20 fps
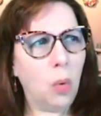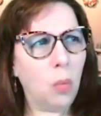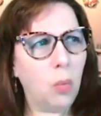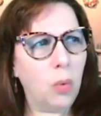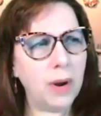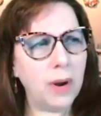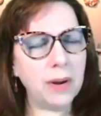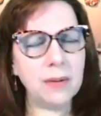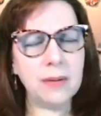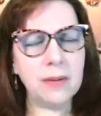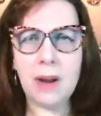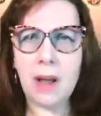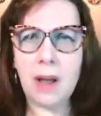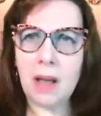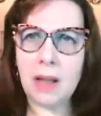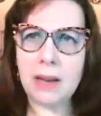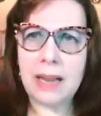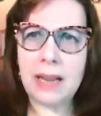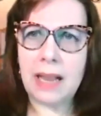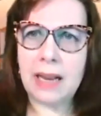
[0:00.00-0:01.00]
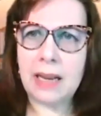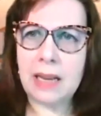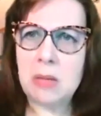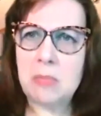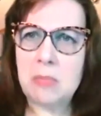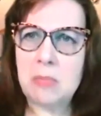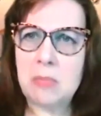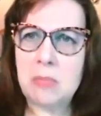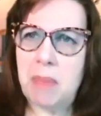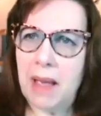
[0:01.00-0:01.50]
We're not any
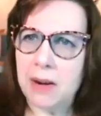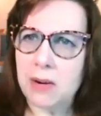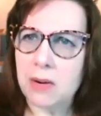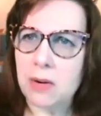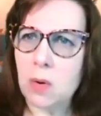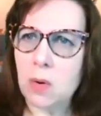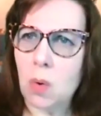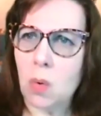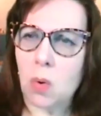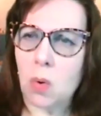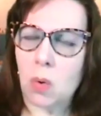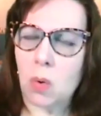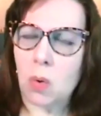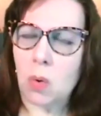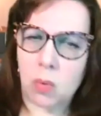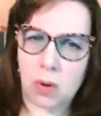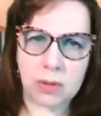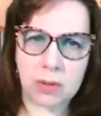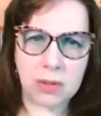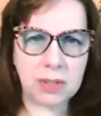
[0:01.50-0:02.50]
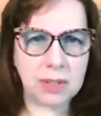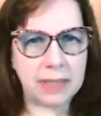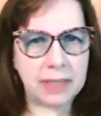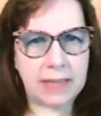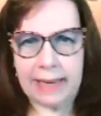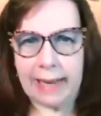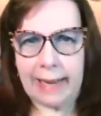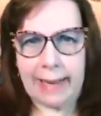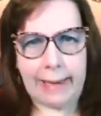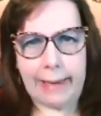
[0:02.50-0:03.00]
better or worse
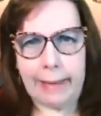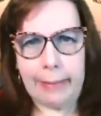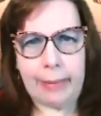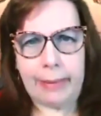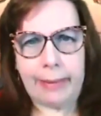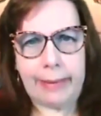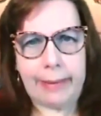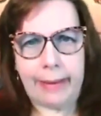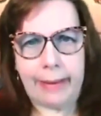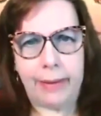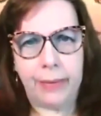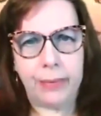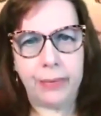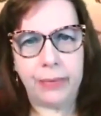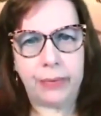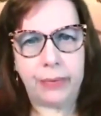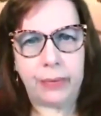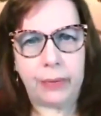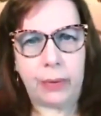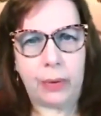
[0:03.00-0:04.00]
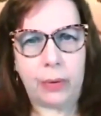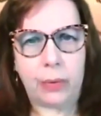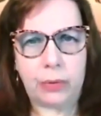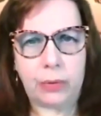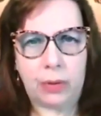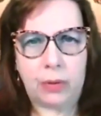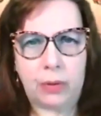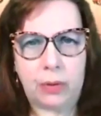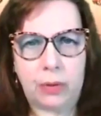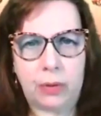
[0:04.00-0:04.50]
than anybody else. You know,
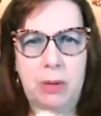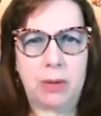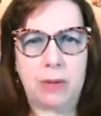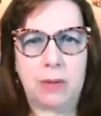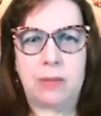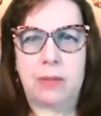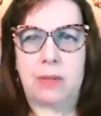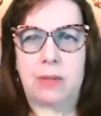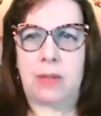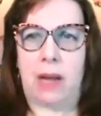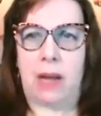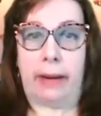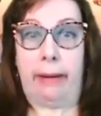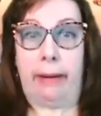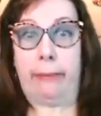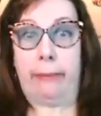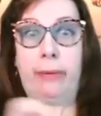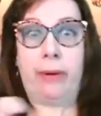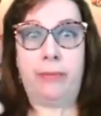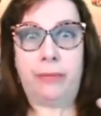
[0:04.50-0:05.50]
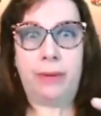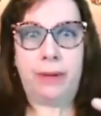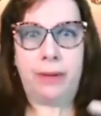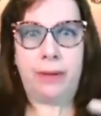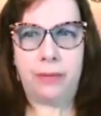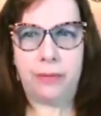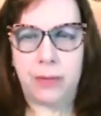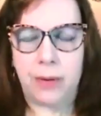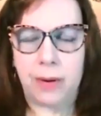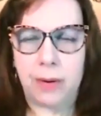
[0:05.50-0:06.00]
just because I got Reverend
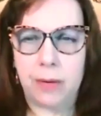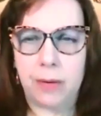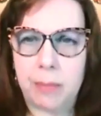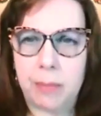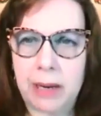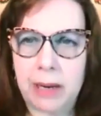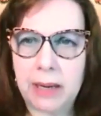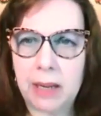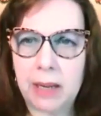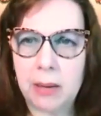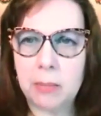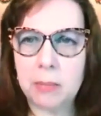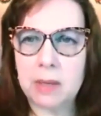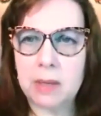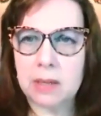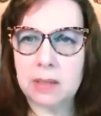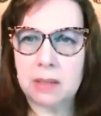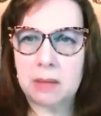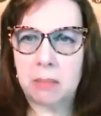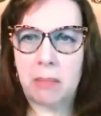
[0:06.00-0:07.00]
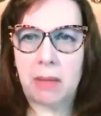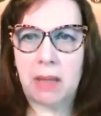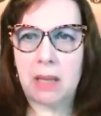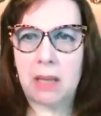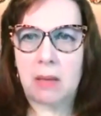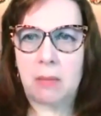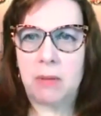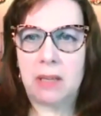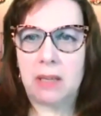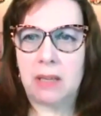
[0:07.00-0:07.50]
in front of my name doesn't make
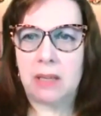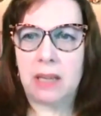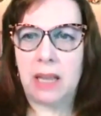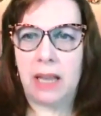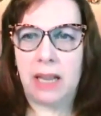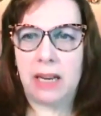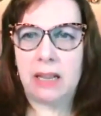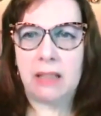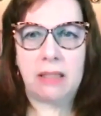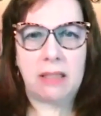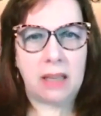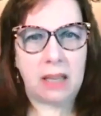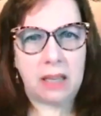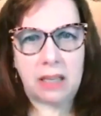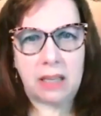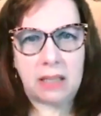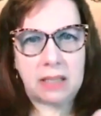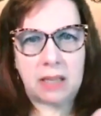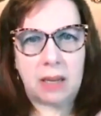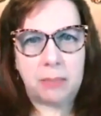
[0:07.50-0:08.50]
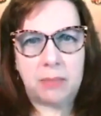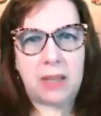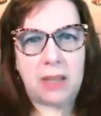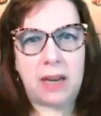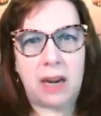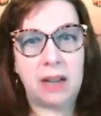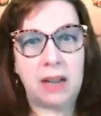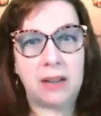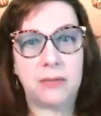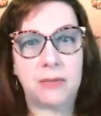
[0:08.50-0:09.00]
me anything except that
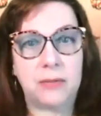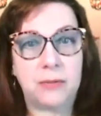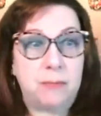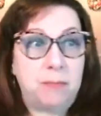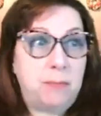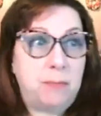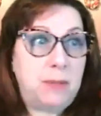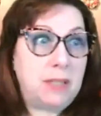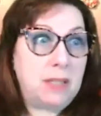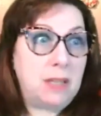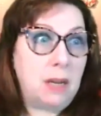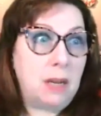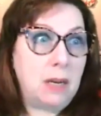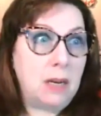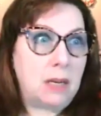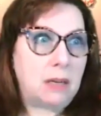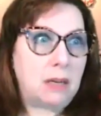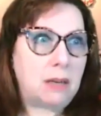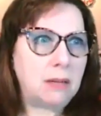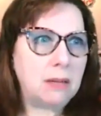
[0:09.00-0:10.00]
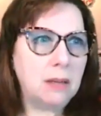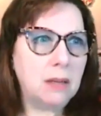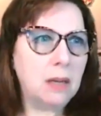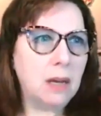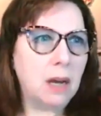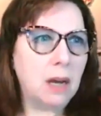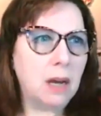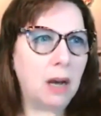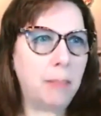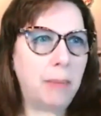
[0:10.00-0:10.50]
I've studied
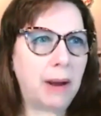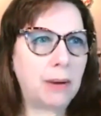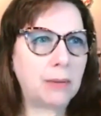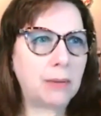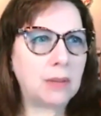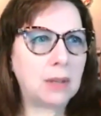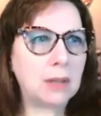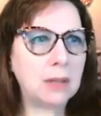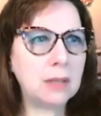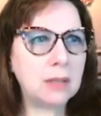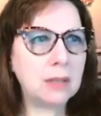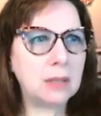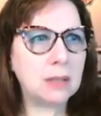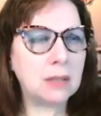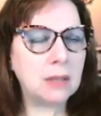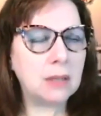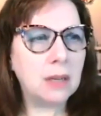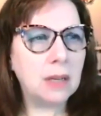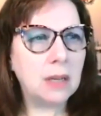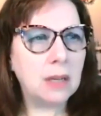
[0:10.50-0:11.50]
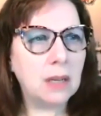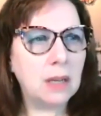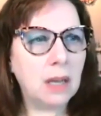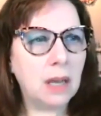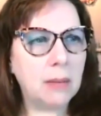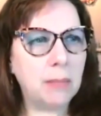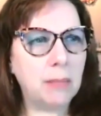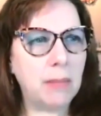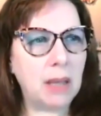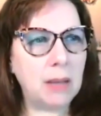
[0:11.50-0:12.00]
about this and
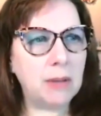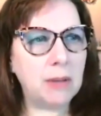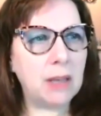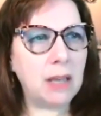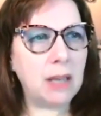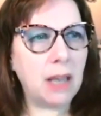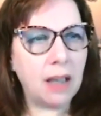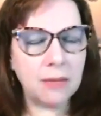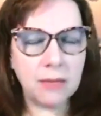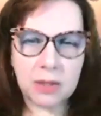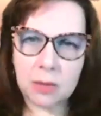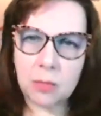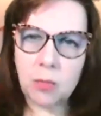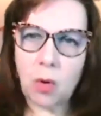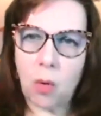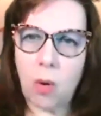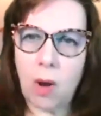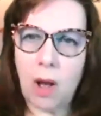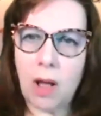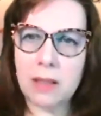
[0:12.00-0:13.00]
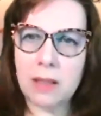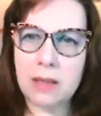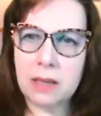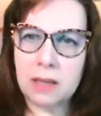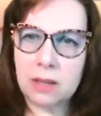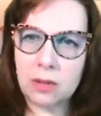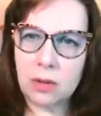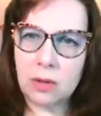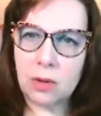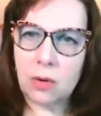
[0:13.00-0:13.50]
maybe have some
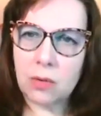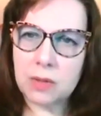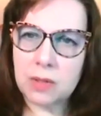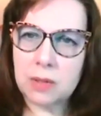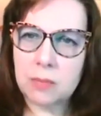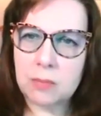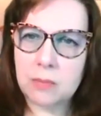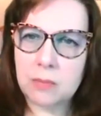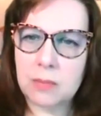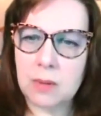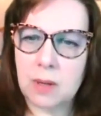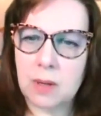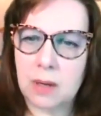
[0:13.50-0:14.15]
quality, you know, some